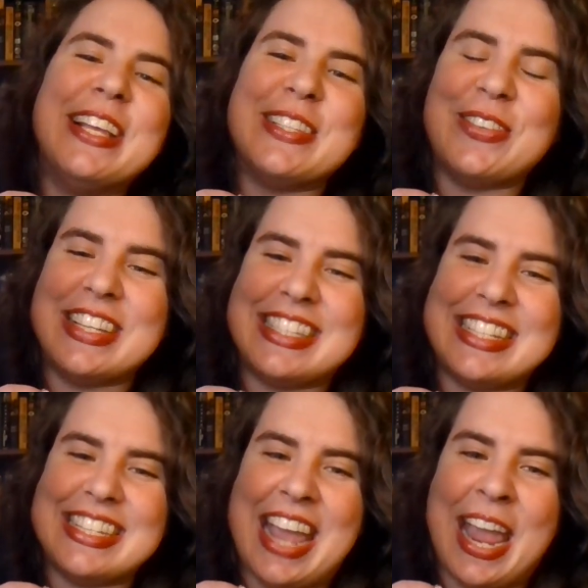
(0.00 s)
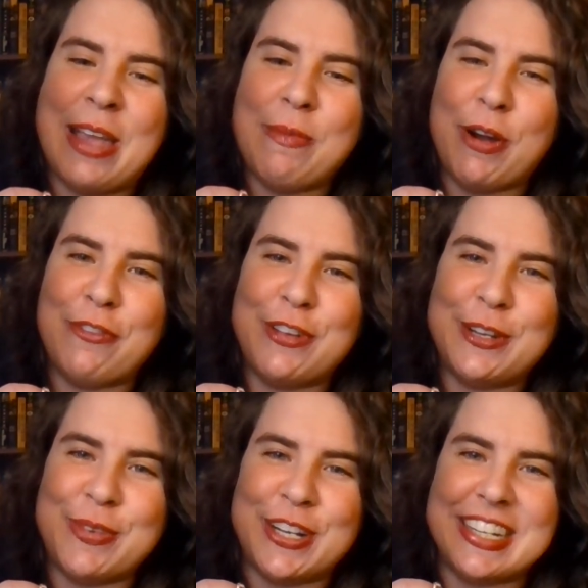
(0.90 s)
So this is 8
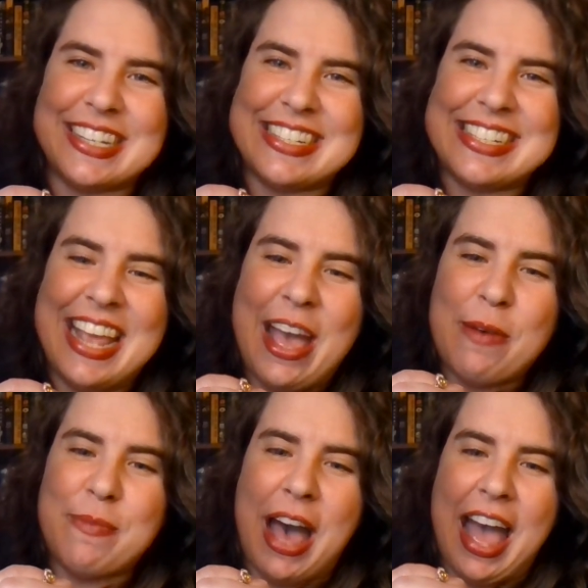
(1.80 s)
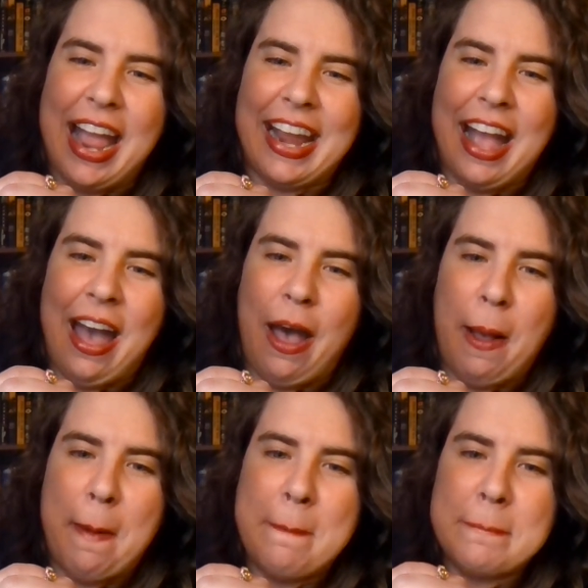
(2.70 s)
Perfect Murders
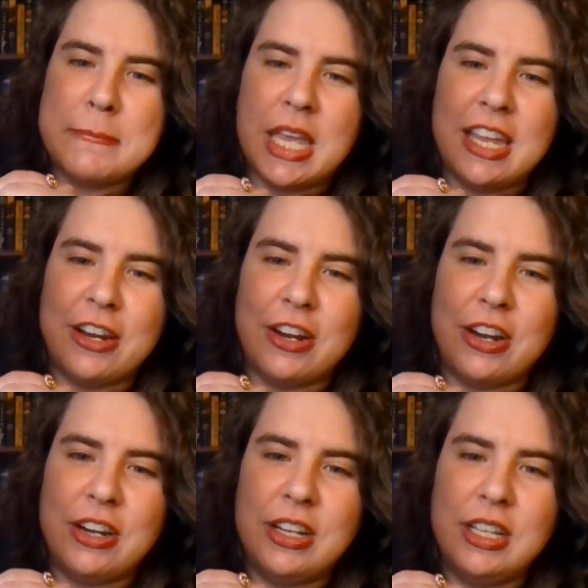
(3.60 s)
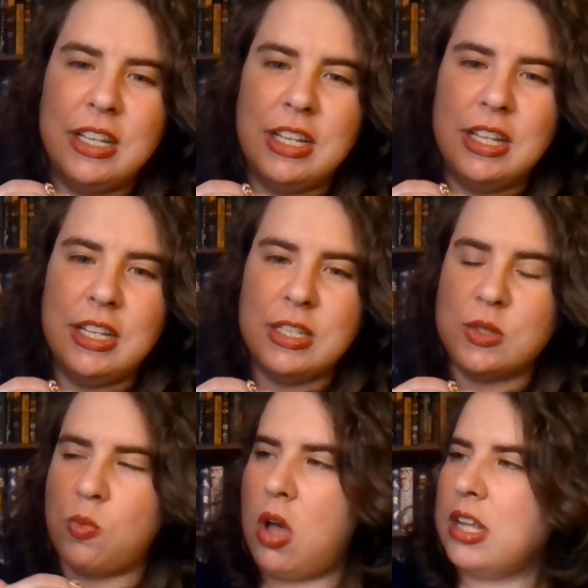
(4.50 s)
by Peter
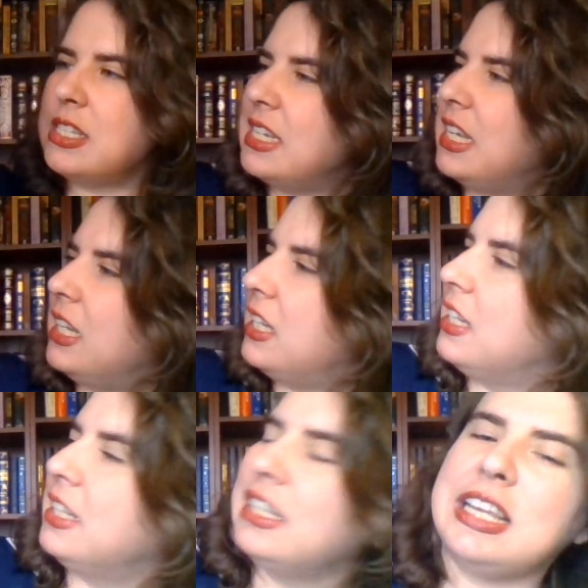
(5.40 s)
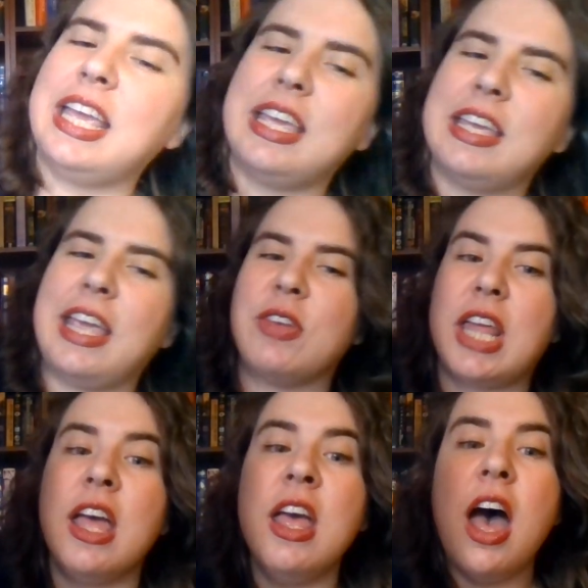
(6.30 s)
Swanson.
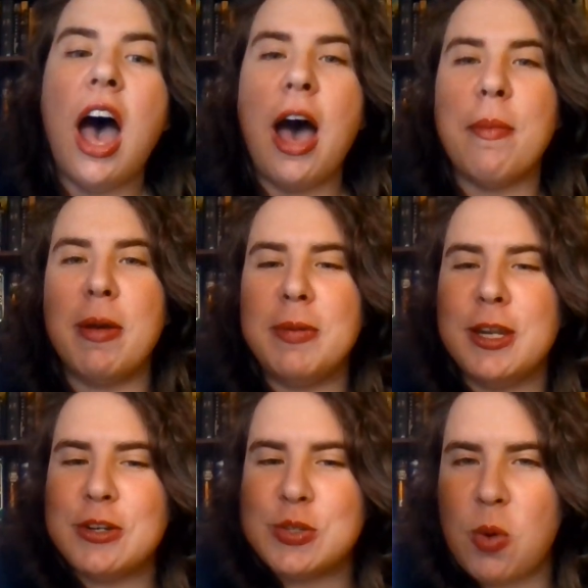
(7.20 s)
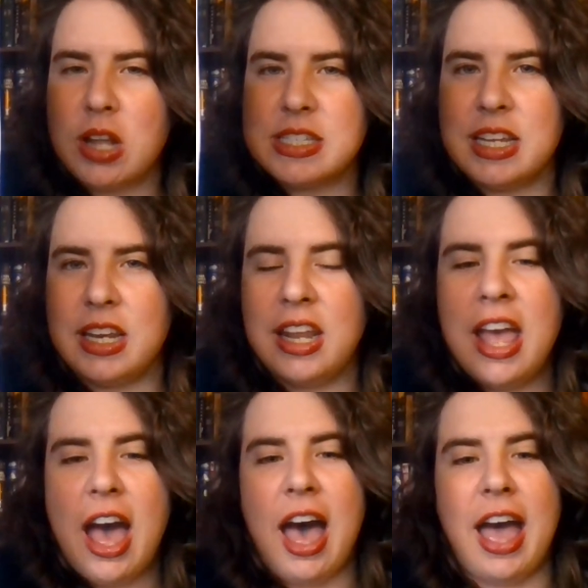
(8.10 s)
By Peter Swanson.
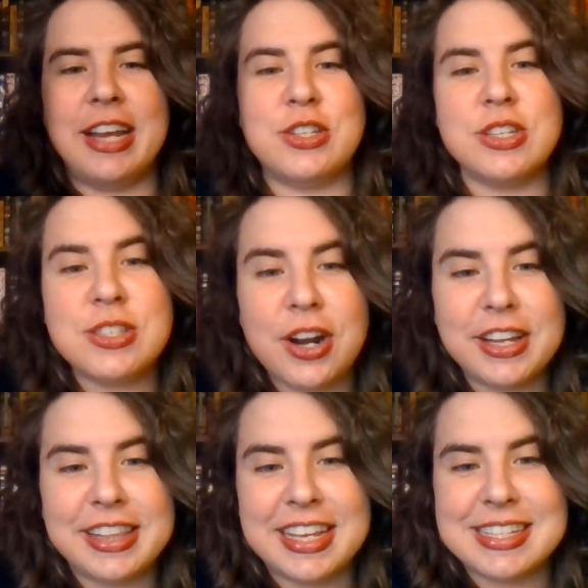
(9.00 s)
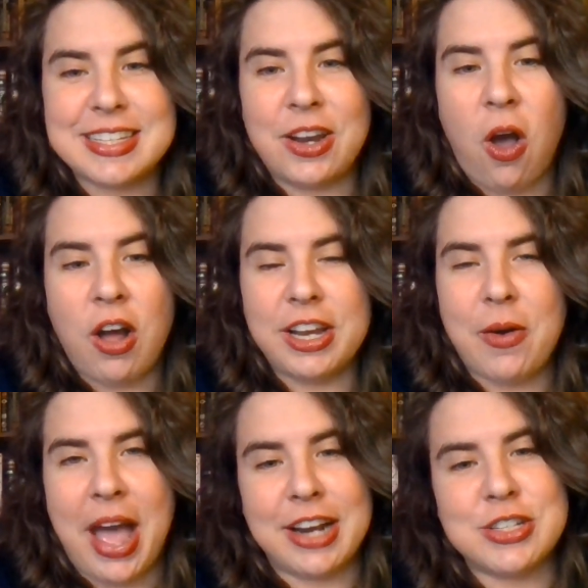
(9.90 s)
I just started this in
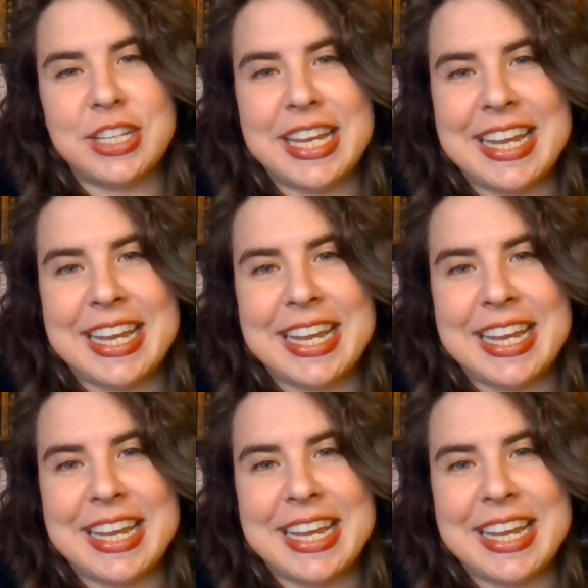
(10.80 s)
audio, actually.